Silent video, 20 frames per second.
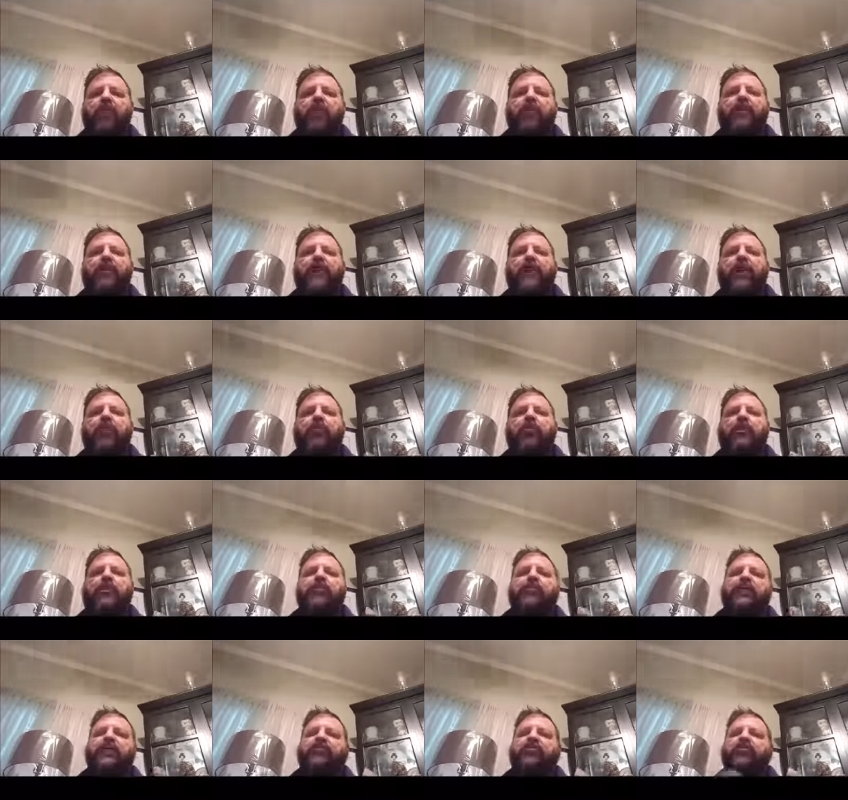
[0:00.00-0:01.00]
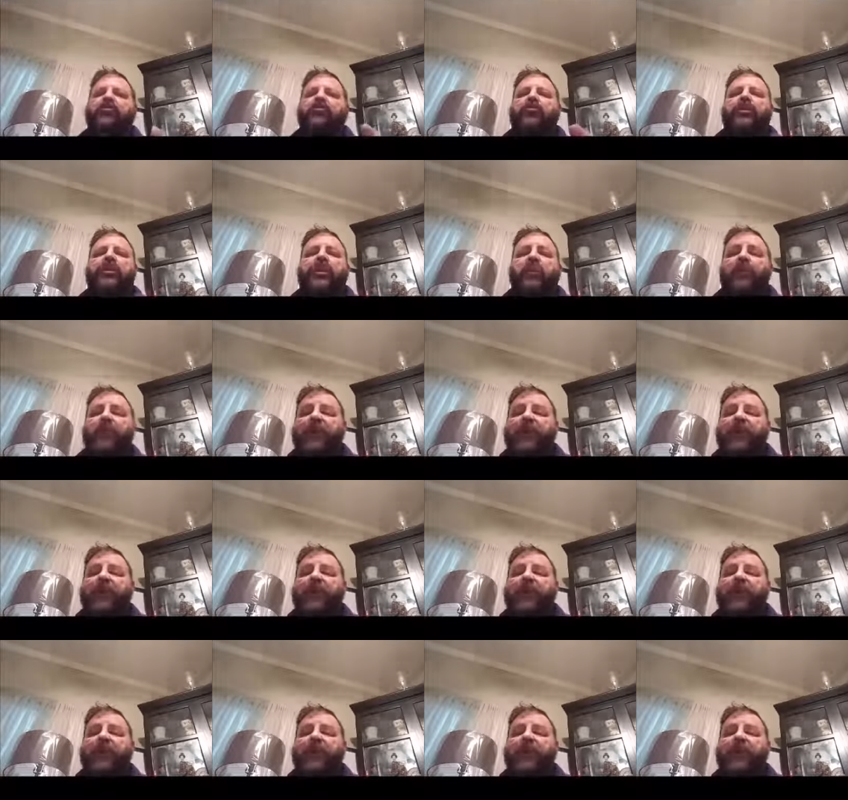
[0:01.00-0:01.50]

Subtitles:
but now make sure you get a